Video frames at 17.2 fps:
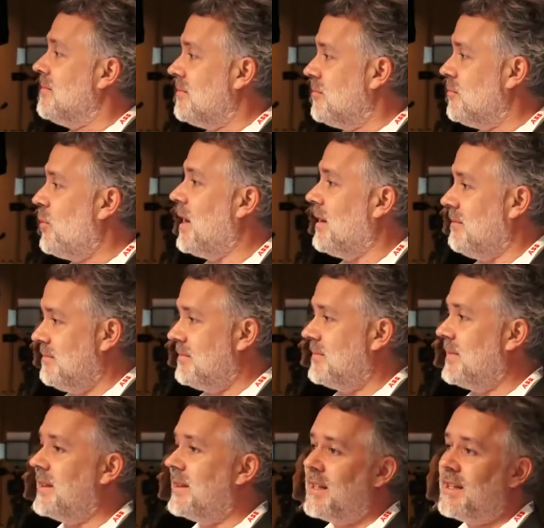well,
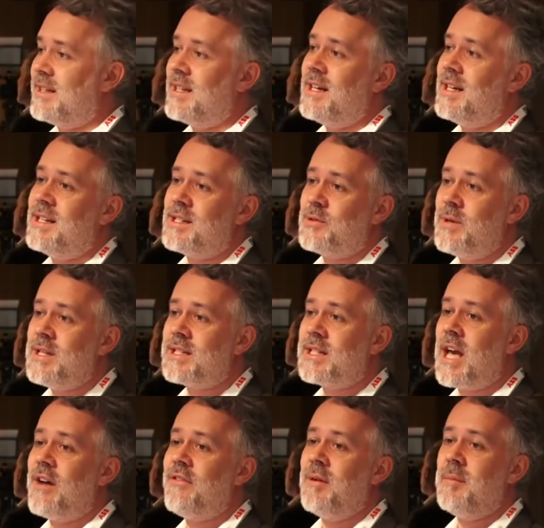the Swiss
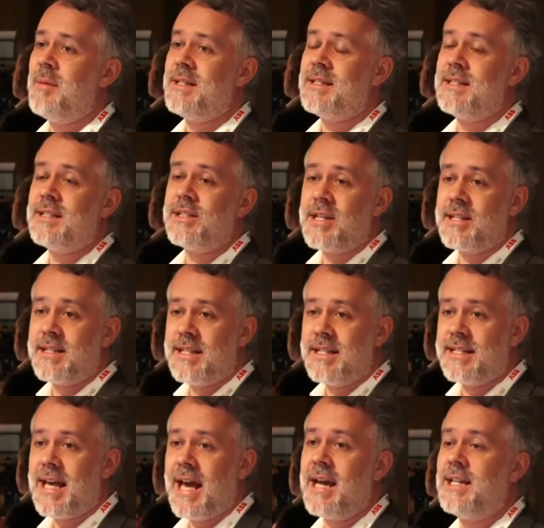government just
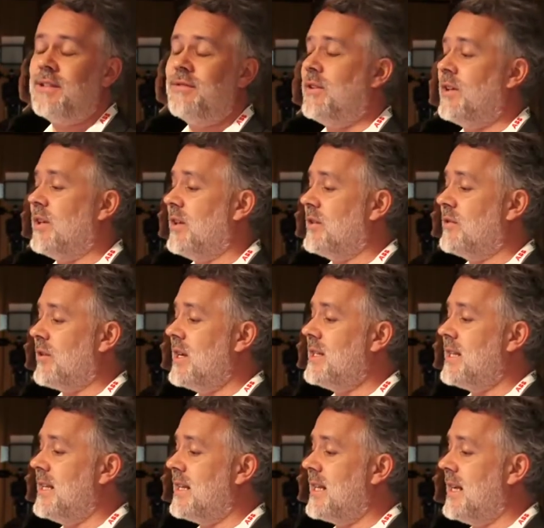decided very
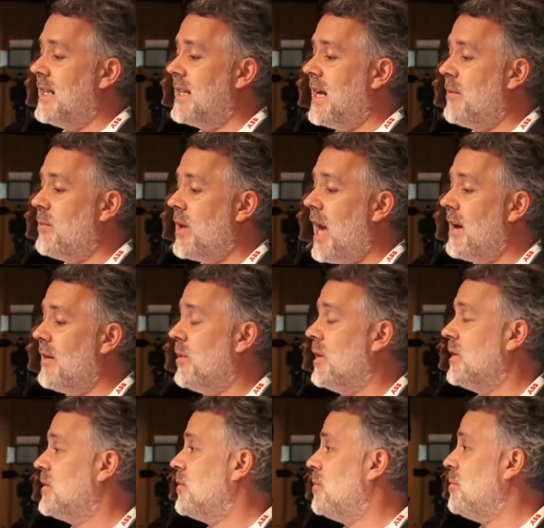recently that we
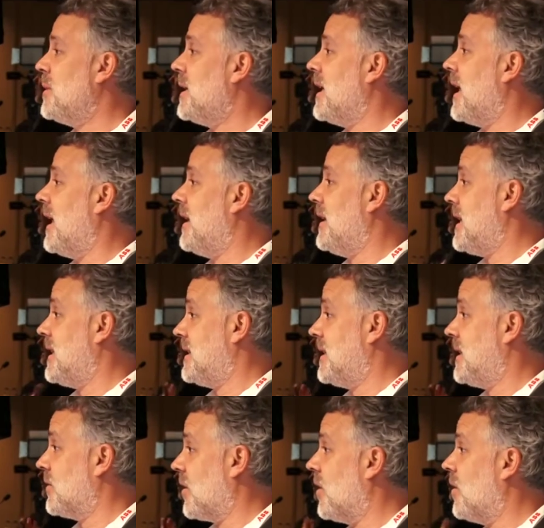want to be a net
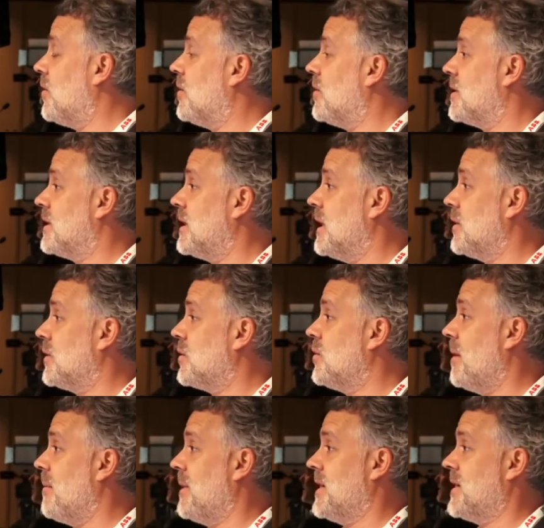zero CO2
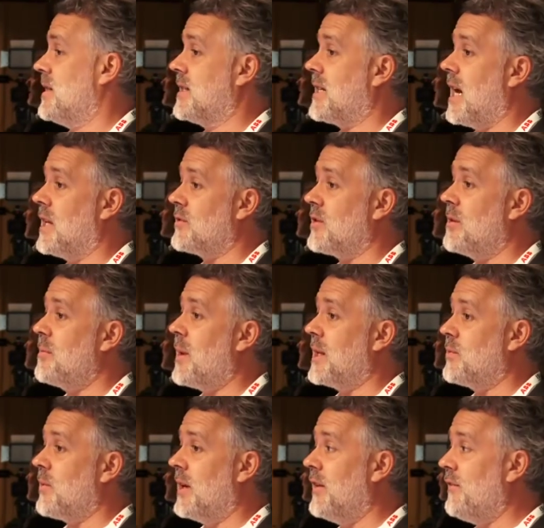emissions country by
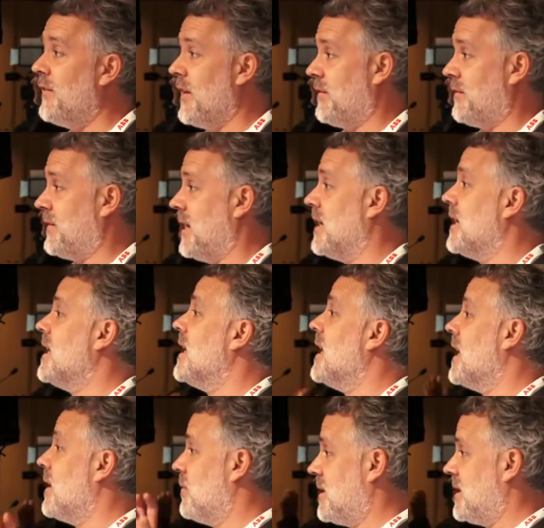2050. It
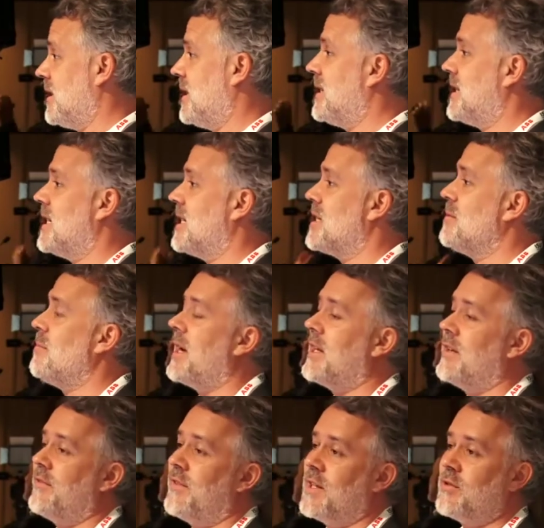was a decision by
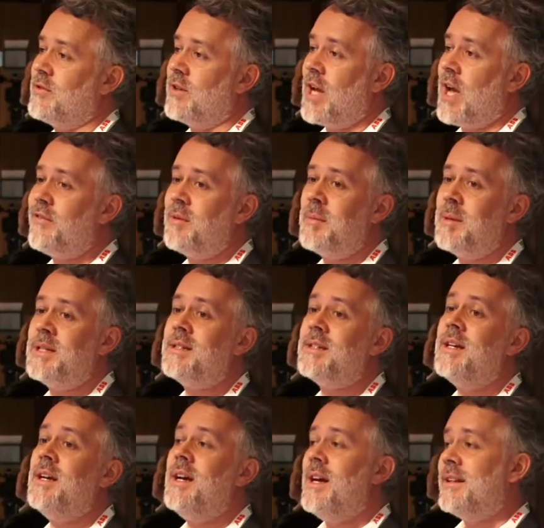the federal government.
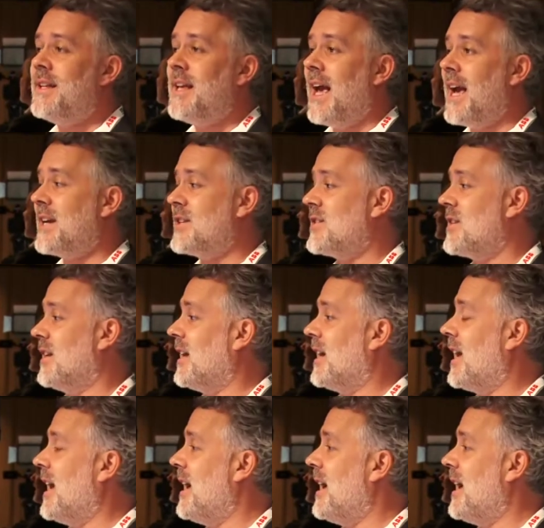The actual